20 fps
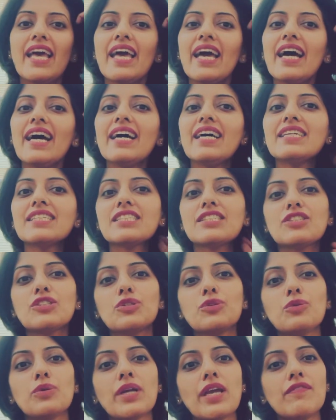and
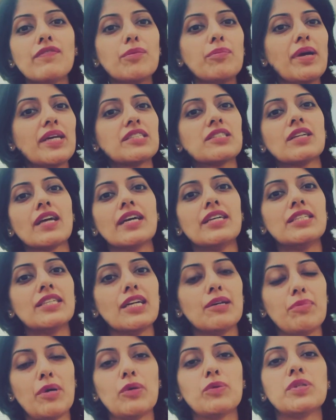to give a better idea
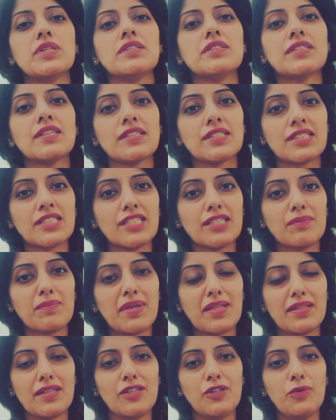about the system
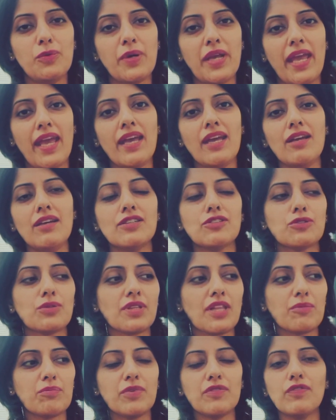in the UK, so
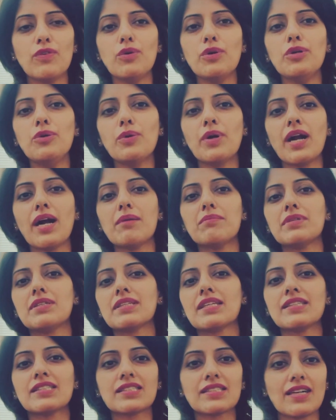that before you come in
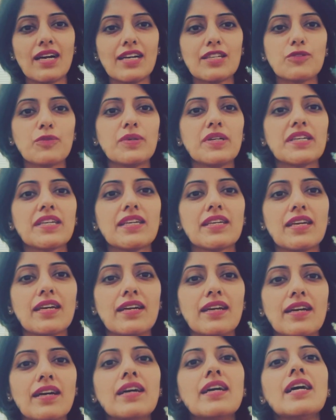and start working
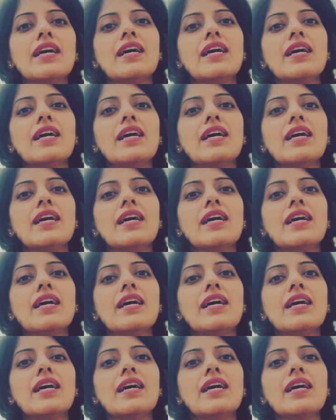here